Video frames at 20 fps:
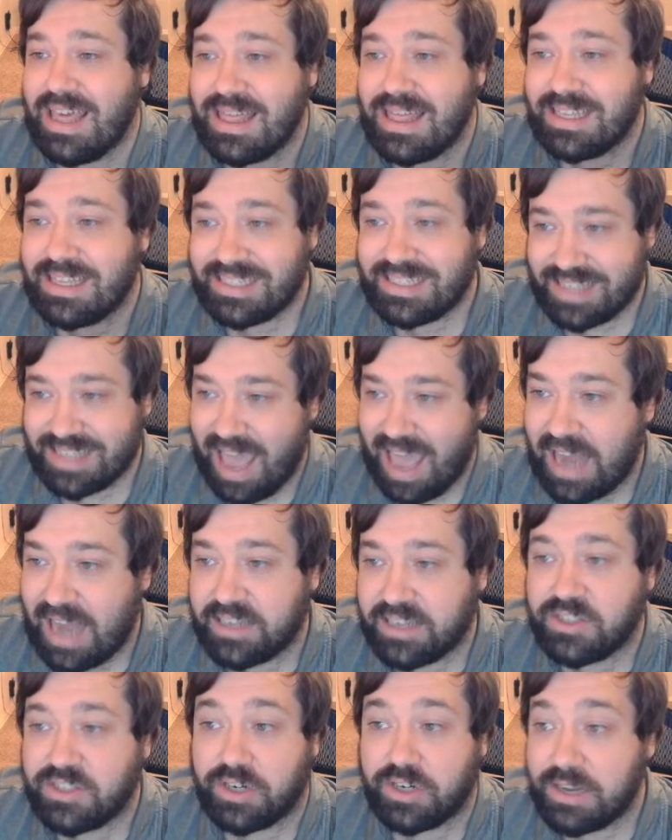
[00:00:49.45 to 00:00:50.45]
The
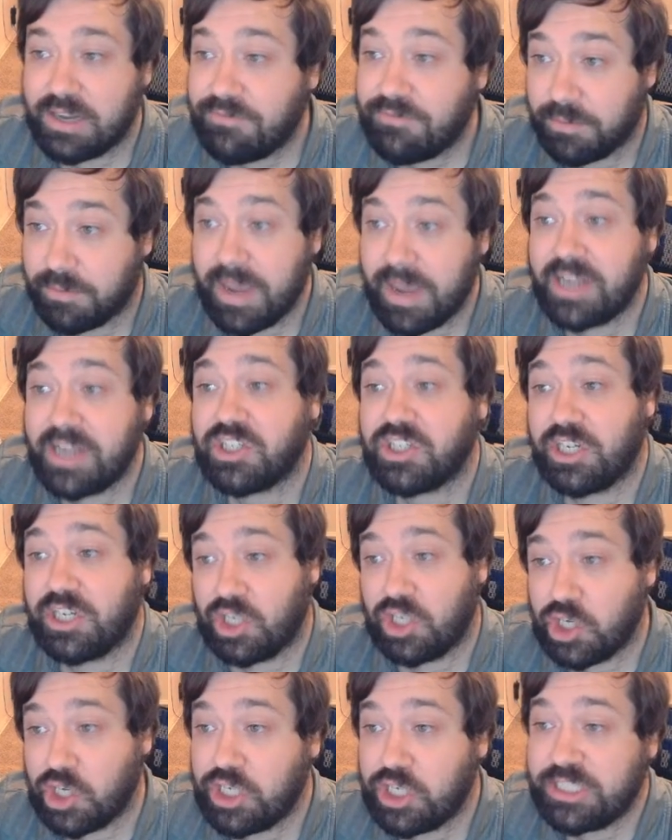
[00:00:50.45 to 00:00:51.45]
status or information
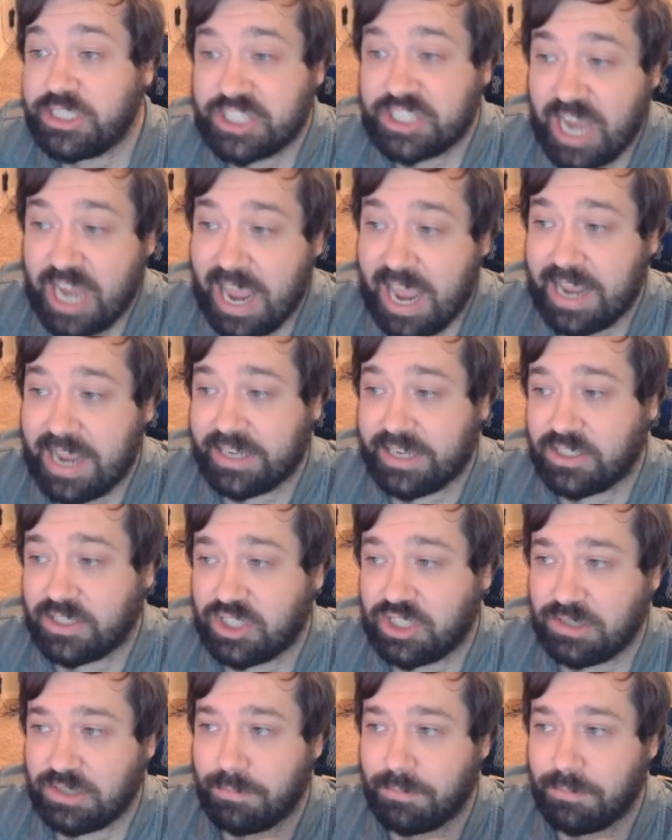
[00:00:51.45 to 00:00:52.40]
could change